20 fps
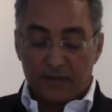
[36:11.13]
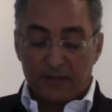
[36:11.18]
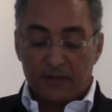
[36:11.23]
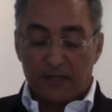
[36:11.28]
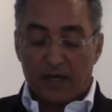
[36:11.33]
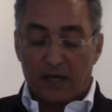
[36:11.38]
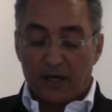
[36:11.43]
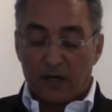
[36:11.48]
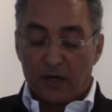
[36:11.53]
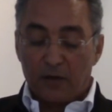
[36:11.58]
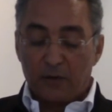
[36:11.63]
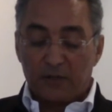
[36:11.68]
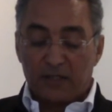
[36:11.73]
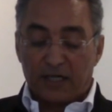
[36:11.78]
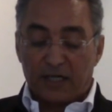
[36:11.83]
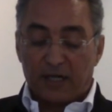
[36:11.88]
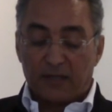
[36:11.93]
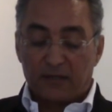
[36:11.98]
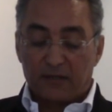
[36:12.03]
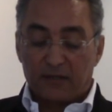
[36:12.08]
their own
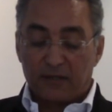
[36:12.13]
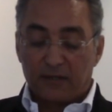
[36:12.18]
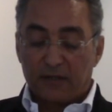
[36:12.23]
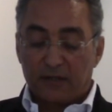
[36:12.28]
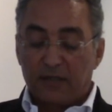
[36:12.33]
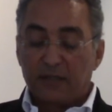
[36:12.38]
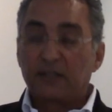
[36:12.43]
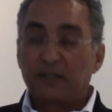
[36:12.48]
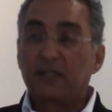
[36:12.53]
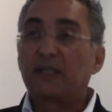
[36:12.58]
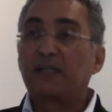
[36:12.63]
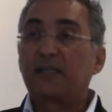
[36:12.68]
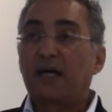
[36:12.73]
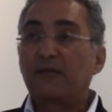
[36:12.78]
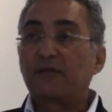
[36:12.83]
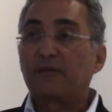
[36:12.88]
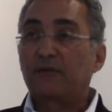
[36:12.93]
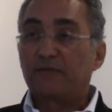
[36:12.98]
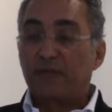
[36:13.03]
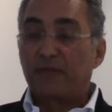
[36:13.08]
death, the
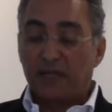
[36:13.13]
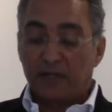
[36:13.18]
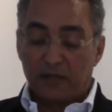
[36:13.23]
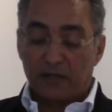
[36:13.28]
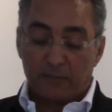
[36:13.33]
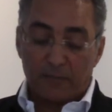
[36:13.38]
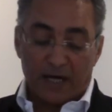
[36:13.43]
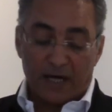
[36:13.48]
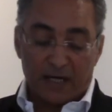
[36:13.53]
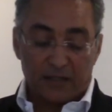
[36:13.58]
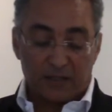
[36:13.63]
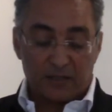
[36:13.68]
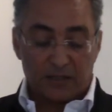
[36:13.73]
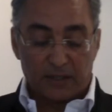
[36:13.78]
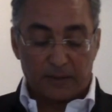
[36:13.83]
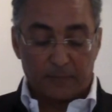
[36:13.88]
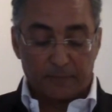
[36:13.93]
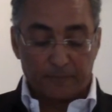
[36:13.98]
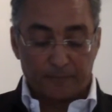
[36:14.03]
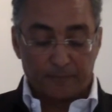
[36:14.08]
death of their humanity.